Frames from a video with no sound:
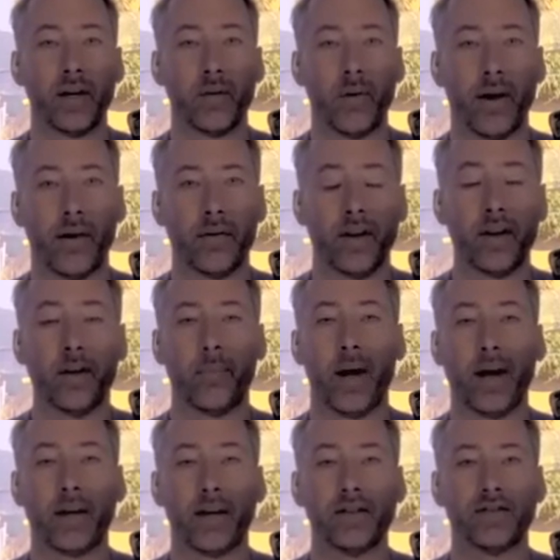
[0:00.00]
money around in the
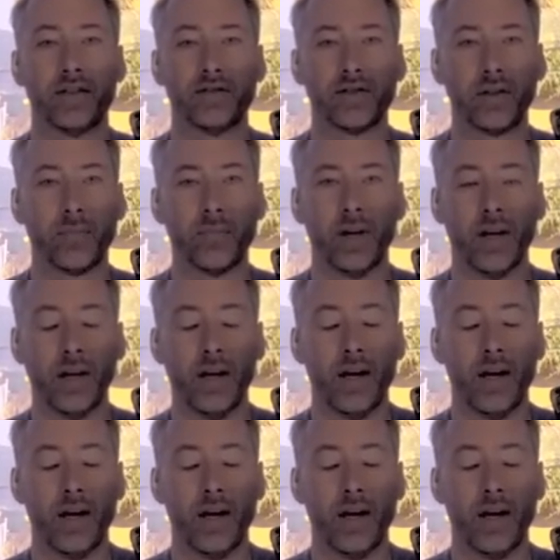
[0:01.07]
banking system.